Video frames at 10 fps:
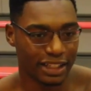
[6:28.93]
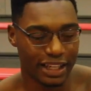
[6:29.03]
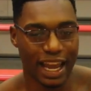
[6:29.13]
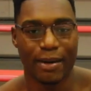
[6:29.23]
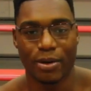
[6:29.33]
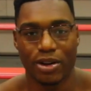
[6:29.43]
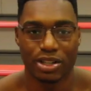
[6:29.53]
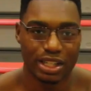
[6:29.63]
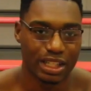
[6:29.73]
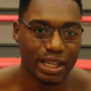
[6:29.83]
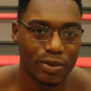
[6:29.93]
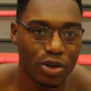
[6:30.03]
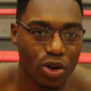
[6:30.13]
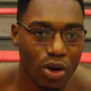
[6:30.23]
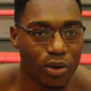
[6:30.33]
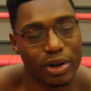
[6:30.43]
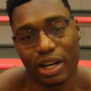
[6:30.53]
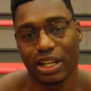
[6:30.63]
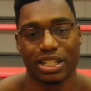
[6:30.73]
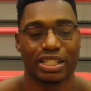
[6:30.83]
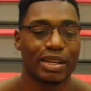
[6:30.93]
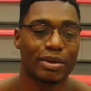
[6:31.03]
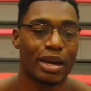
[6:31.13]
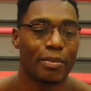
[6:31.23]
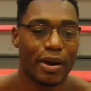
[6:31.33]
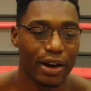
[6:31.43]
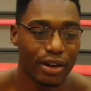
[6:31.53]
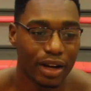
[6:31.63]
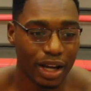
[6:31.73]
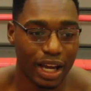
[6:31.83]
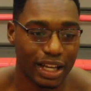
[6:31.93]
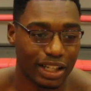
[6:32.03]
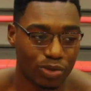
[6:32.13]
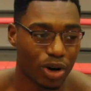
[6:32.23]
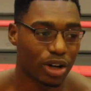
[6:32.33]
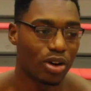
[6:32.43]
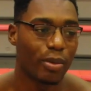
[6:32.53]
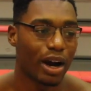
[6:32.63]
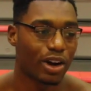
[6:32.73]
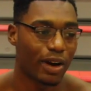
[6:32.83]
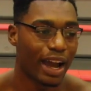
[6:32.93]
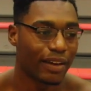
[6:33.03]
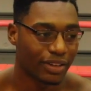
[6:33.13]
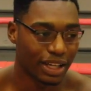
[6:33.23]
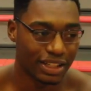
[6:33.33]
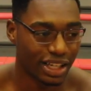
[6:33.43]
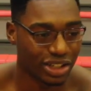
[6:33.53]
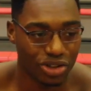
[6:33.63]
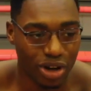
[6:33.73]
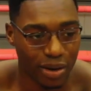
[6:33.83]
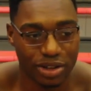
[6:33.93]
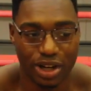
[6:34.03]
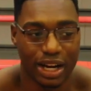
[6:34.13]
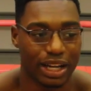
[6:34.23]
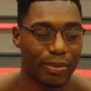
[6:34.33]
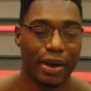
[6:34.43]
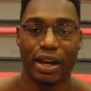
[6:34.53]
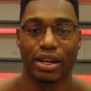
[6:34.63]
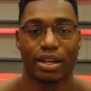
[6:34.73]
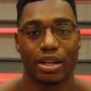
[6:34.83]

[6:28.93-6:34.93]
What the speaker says: game here and just keep going with it and just keep getting better and just working on my craft and just, you know, trying to get paid.